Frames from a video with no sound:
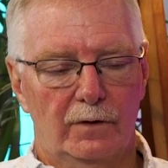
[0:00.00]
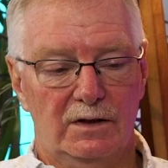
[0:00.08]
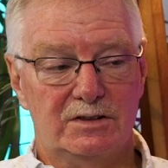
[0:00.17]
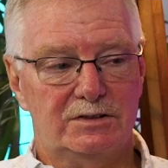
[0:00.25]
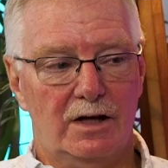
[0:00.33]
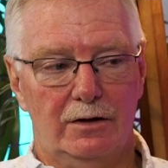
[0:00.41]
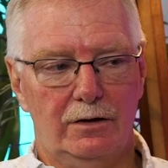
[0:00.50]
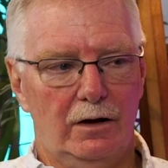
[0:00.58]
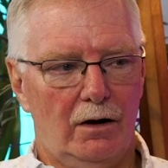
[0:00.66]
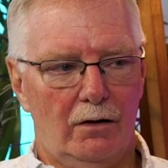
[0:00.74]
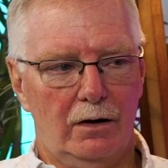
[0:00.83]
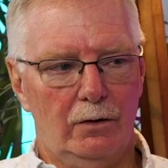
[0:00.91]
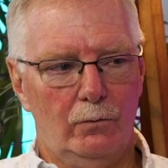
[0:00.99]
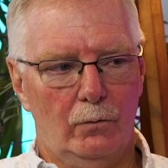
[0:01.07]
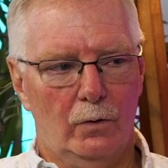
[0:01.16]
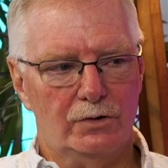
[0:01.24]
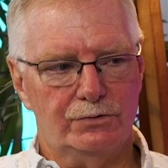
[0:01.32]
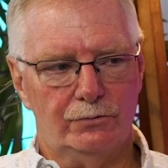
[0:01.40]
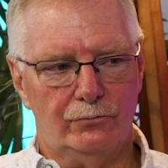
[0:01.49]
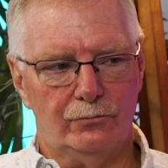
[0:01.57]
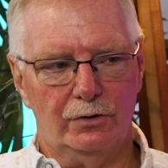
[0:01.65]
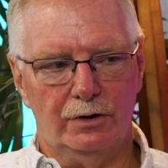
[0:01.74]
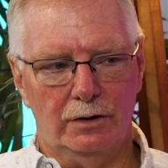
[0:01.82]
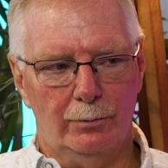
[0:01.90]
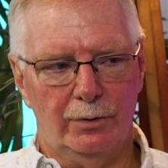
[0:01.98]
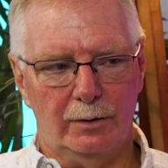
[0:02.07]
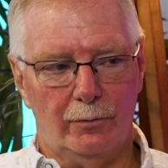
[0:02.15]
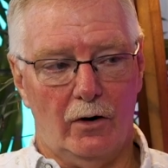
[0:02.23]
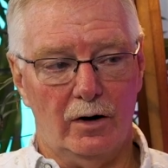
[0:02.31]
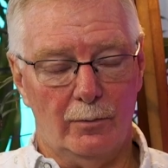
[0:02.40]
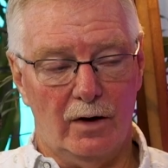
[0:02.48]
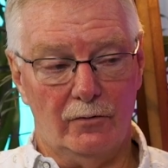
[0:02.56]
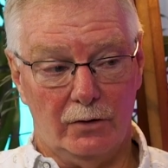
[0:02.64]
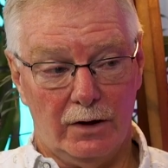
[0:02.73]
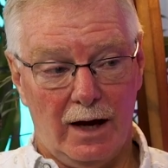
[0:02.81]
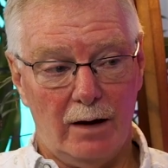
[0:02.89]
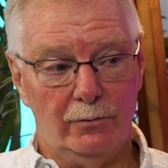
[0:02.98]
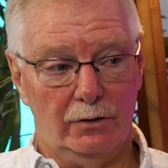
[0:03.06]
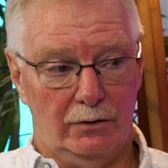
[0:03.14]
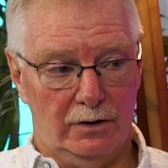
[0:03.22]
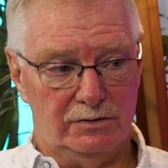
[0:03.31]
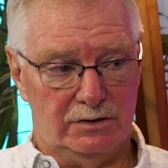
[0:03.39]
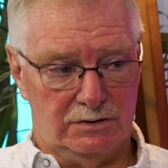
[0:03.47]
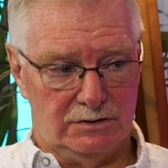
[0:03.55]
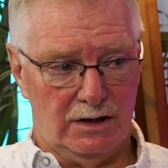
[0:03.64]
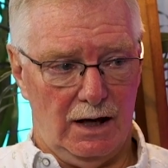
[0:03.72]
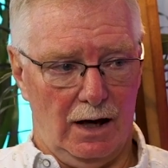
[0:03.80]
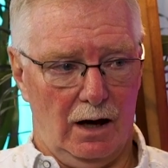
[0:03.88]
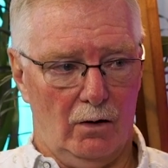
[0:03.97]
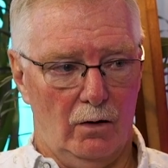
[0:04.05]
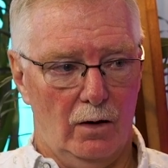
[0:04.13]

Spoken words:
incendiary wasn't really a big part of my vocabulary as it is now.